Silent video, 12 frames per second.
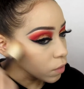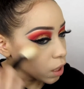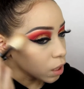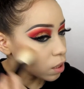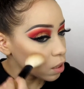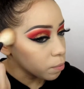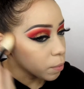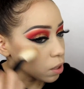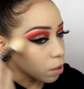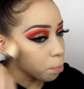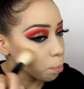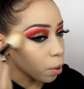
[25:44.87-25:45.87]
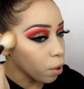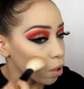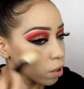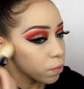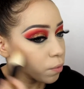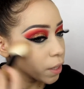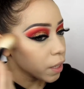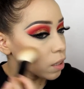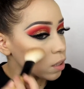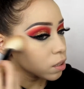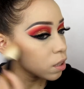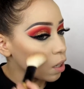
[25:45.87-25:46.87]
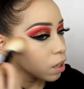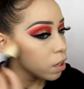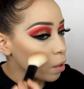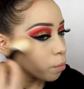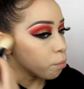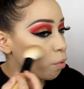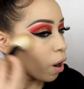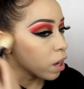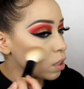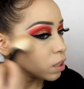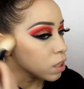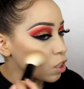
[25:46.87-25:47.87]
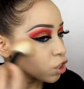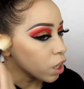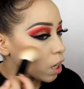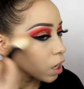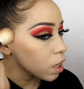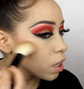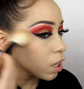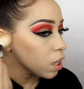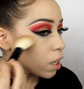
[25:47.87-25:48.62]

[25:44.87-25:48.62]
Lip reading: It gives me the perfect bronzy shade,